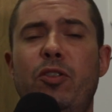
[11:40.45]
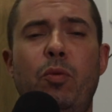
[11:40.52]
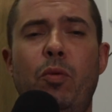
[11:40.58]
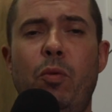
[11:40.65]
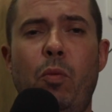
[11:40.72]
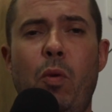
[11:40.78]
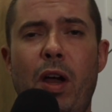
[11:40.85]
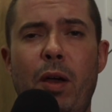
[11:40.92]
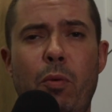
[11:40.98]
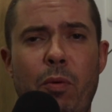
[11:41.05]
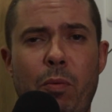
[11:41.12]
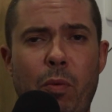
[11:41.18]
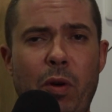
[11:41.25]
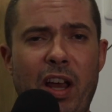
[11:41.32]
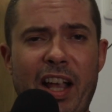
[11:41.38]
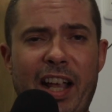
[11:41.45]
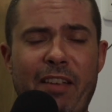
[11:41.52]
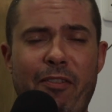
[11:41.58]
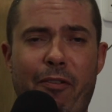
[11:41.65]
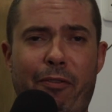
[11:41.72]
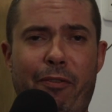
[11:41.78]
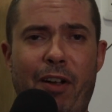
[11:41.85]
why would I
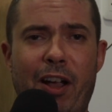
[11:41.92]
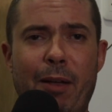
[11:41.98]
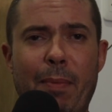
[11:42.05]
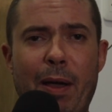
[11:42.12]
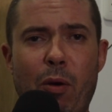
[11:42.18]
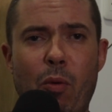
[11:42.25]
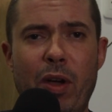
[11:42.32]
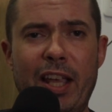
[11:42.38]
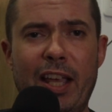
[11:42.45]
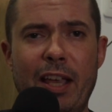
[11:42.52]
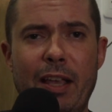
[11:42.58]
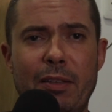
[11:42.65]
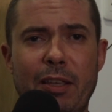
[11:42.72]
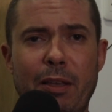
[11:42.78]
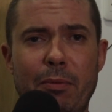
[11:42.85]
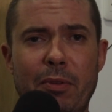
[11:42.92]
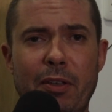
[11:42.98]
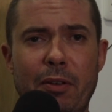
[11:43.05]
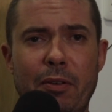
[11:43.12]
give a fuck about what he gets up to?